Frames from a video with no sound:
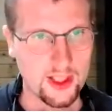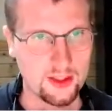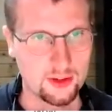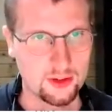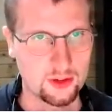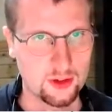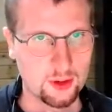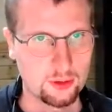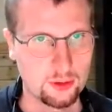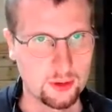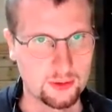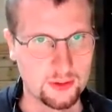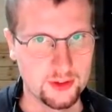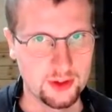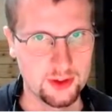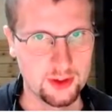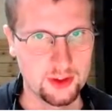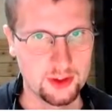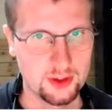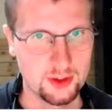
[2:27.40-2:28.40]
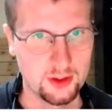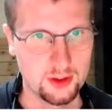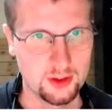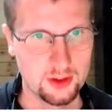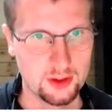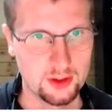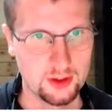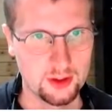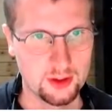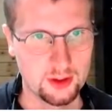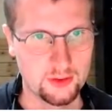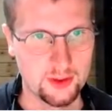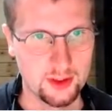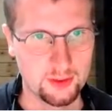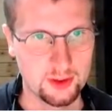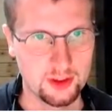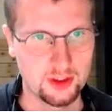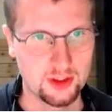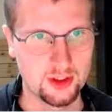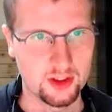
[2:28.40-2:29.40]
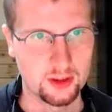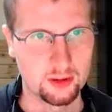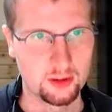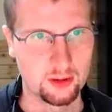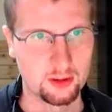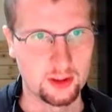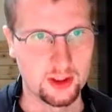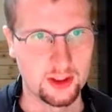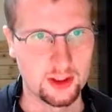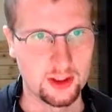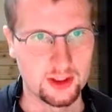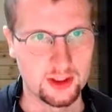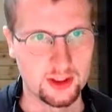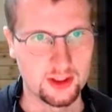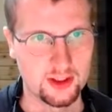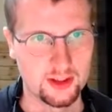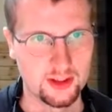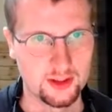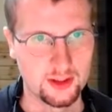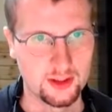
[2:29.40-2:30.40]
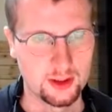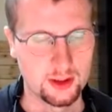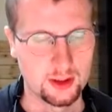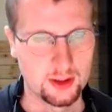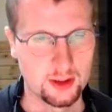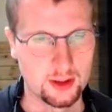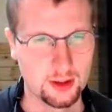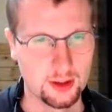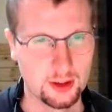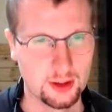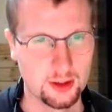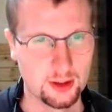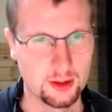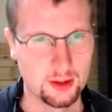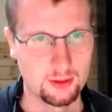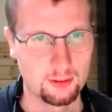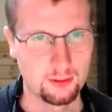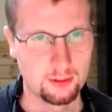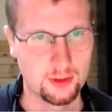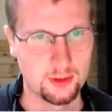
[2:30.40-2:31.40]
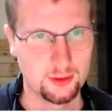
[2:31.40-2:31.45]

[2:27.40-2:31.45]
I'll show off the 5x0 then, I guess. If